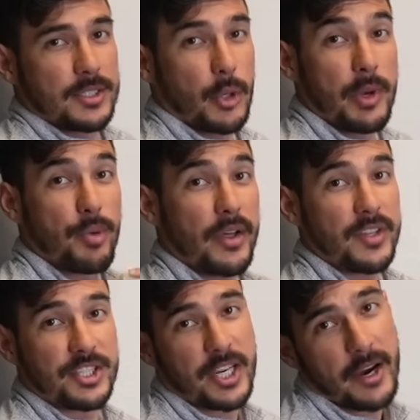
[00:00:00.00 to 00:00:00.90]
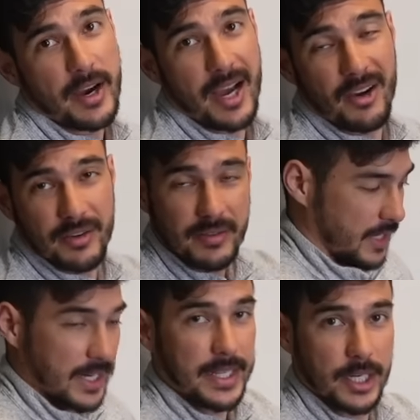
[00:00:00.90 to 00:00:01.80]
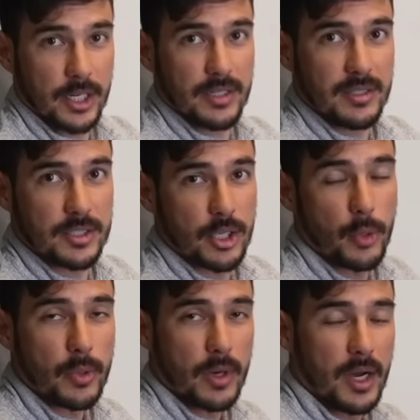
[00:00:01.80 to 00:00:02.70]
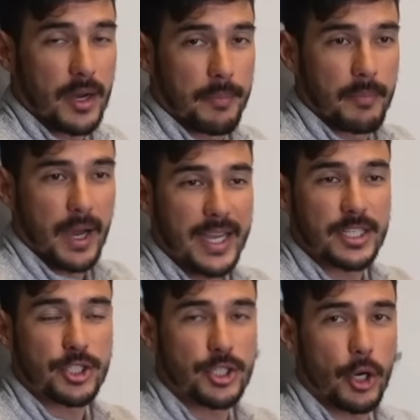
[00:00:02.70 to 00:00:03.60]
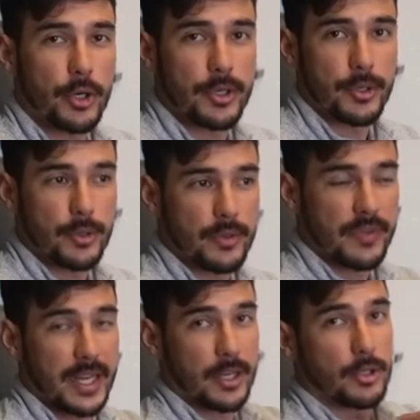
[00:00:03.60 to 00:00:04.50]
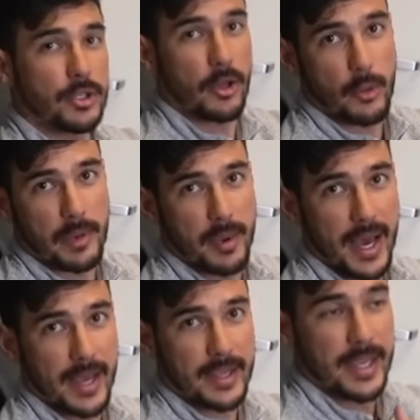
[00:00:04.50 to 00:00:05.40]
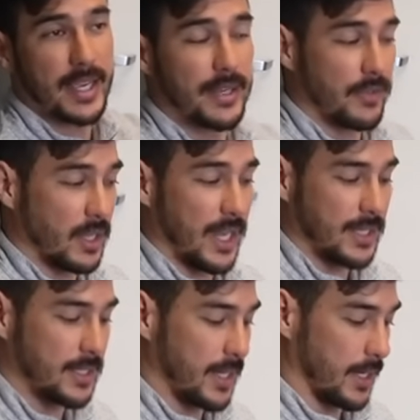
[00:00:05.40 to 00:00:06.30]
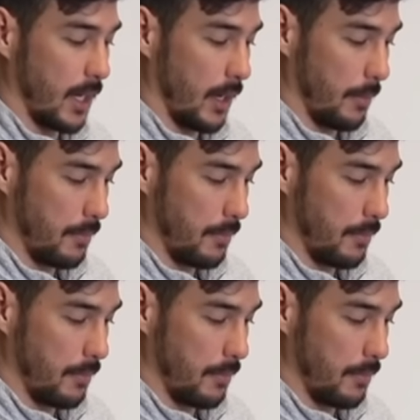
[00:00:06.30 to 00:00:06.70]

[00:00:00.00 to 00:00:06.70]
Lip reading: So we brought the chair out in here so I could show you that it goes all the way back and the legs kick up.